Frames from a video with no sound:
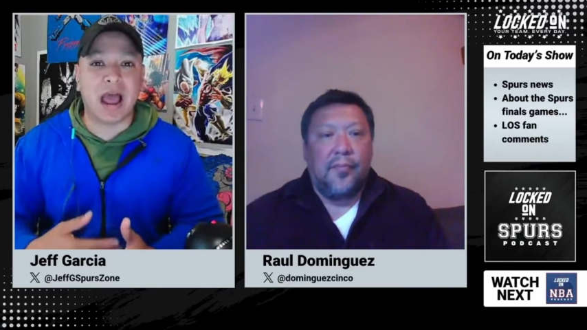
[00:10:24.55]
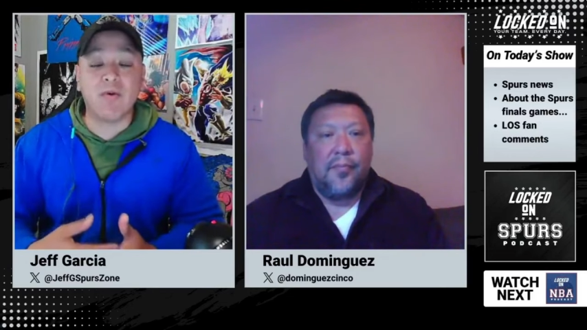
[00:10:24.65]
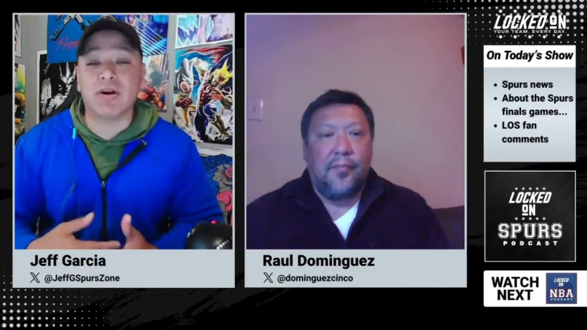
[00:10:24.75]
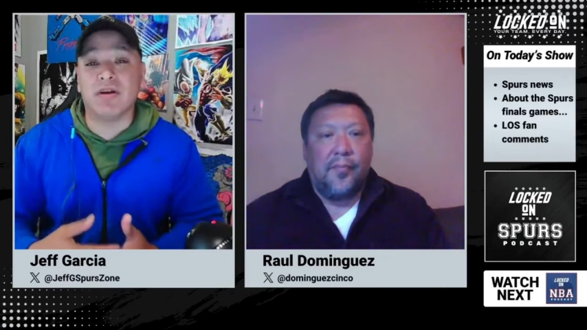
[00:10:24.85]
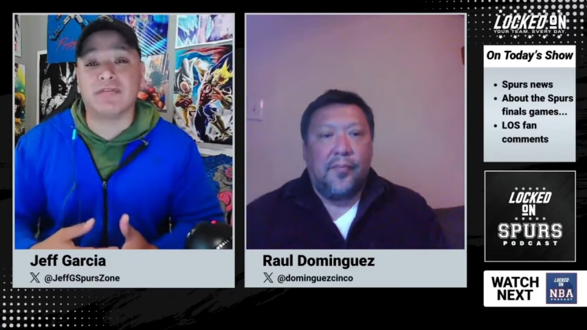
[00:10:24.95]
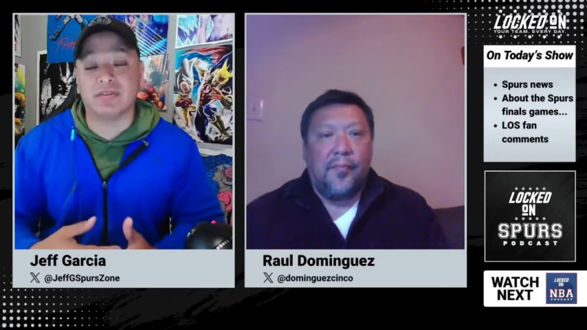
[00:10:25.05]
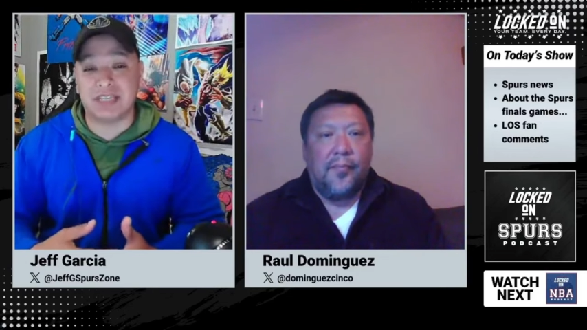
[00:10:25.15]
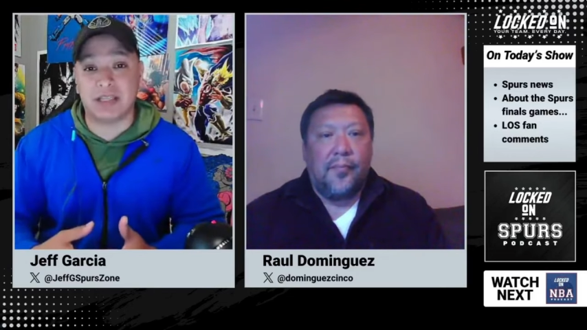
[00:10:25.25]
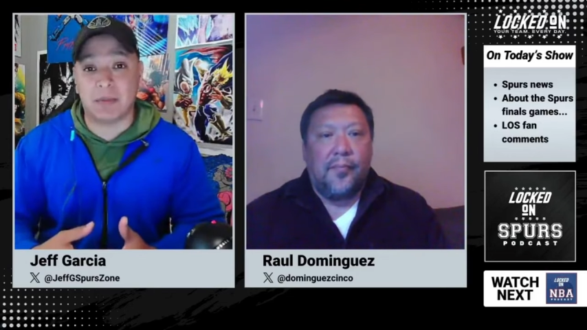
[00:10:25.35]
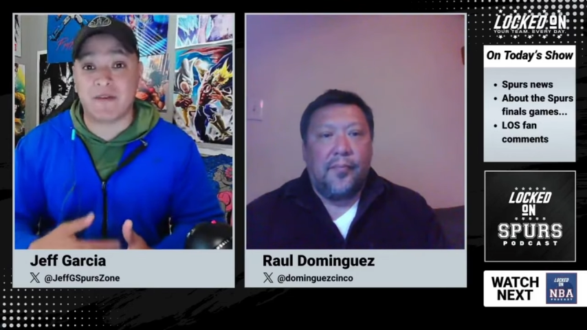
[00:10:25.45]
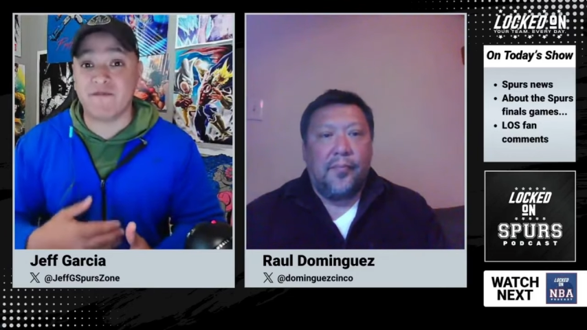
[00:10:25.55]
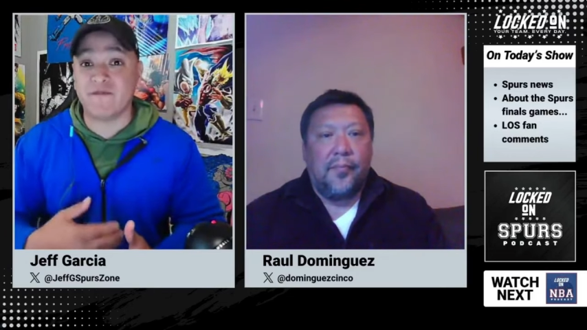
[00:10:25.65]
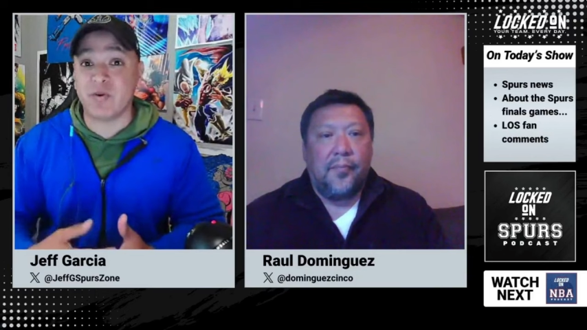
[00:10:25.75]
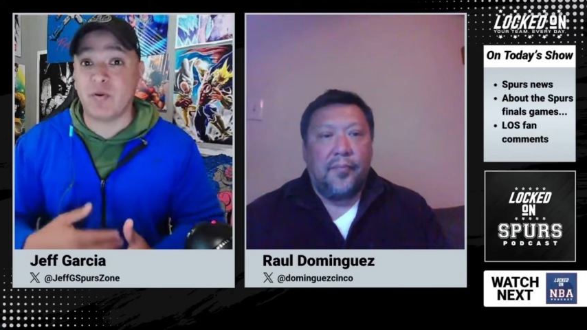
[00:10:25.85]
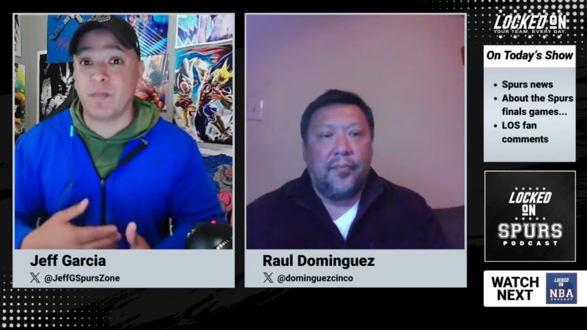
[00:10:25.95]
Speaker 1: I would have loved to see them at
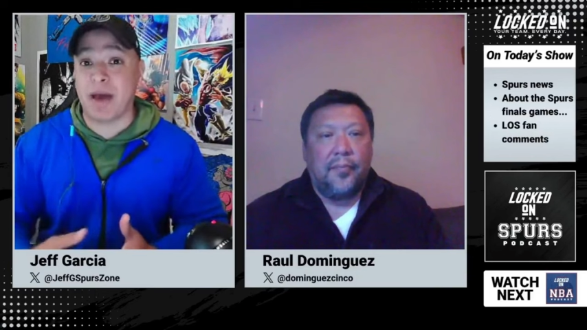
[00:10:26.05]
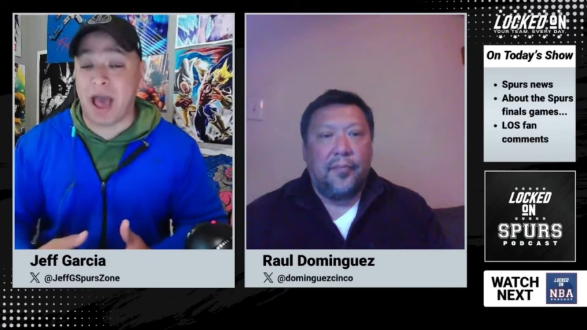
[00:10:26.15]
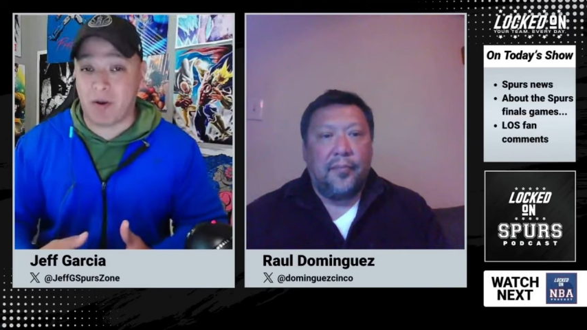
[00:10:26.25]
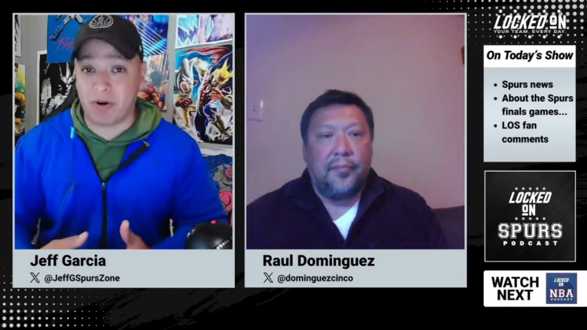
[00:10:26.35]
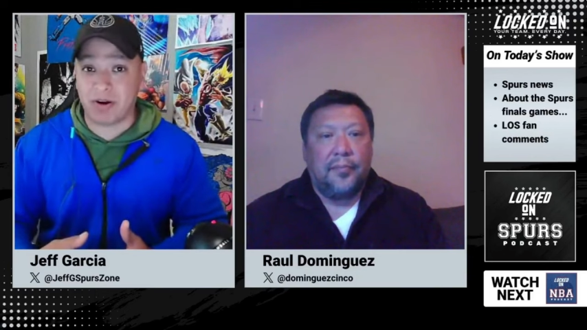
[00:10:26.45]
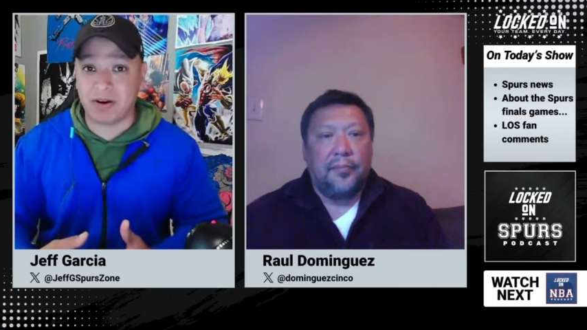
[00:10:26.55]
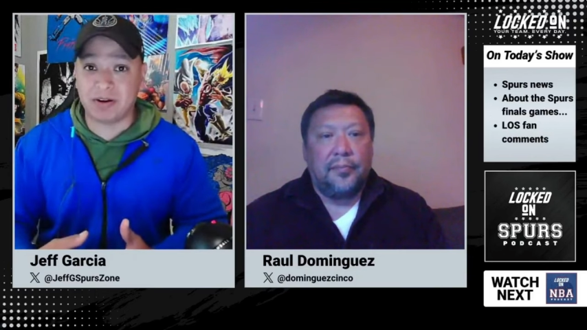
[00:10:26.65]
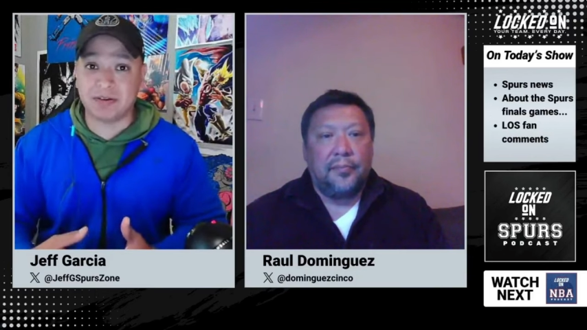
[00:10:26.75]
full power,